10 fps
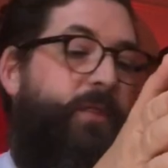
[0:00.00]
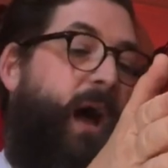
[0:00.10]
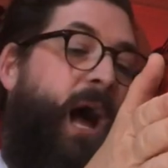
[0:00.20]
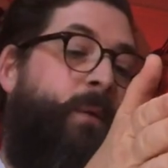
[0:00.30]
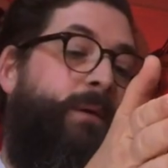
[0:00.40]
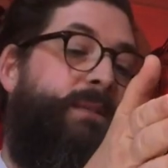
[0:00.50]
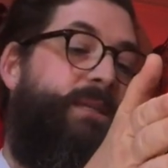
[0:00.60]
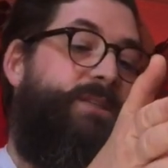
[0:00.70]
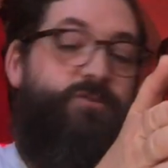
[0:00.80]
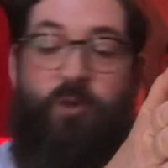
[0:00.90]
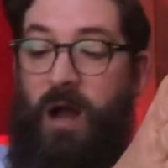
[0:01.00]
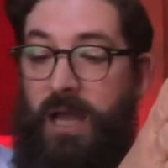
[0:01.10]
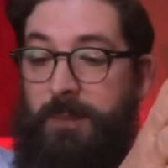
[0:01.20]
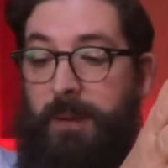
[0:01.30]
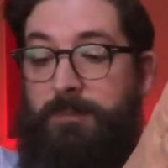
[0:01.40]
that I would
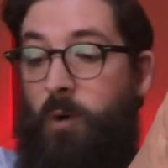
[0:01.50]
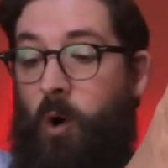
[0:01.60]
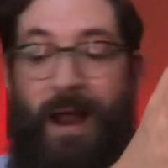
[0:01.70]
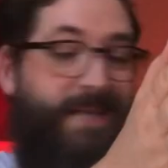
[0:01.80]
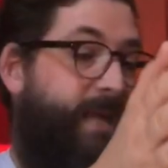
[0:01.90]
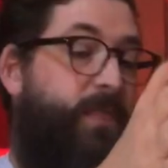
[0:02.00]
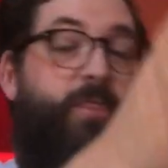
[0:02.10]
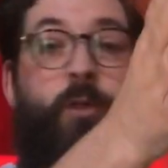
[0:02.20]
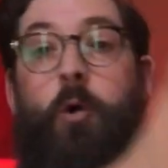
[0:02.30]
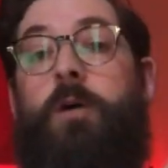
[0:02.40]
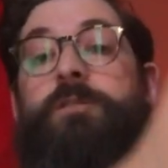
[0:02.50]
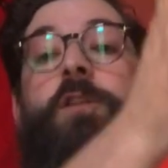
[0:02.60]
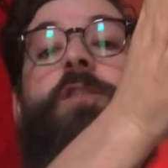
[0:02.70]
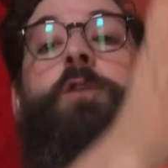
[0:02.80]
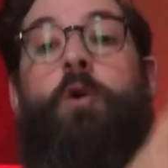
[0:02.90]
describe more as like thought for
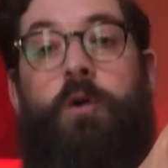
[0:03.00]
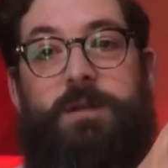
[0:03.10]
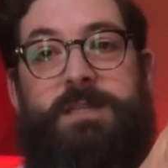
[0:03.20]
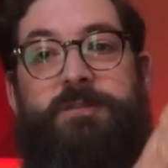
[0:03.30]
thought.